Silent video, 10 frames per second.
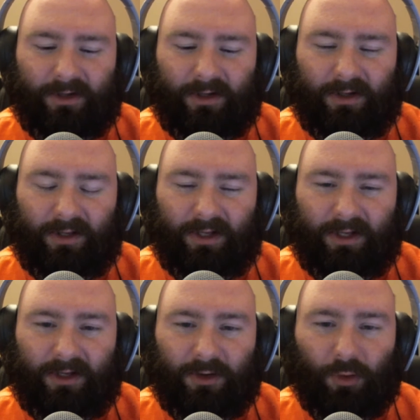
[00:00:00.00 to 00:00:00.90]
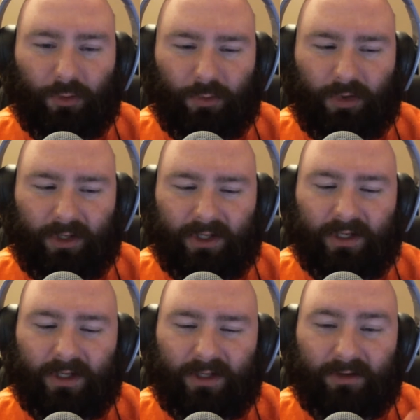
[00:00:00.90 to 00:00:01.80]
in the old
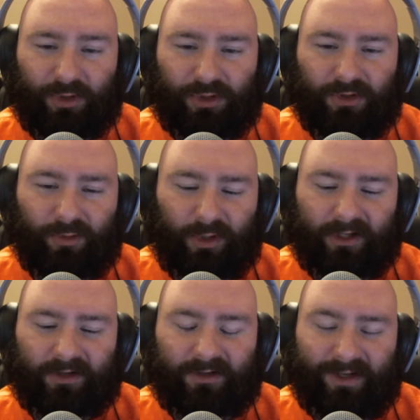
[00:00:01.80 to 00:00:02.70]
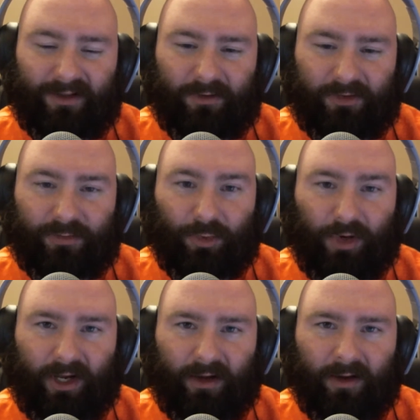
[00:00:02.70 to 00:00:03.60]
one, in the original one, there's a little
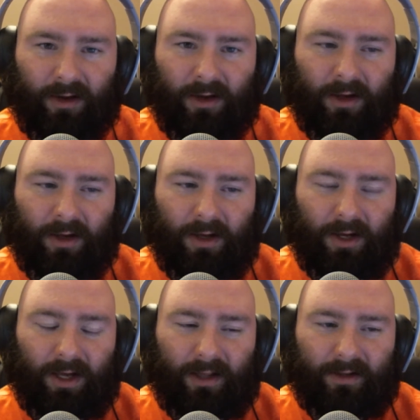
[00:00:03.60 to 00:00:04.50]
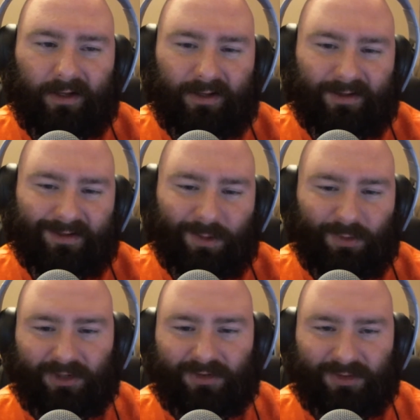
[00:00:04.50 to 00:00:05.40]
spring, and then in the second
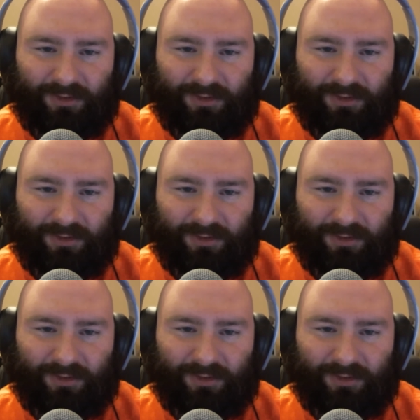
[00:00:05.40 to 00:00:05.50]
one there's no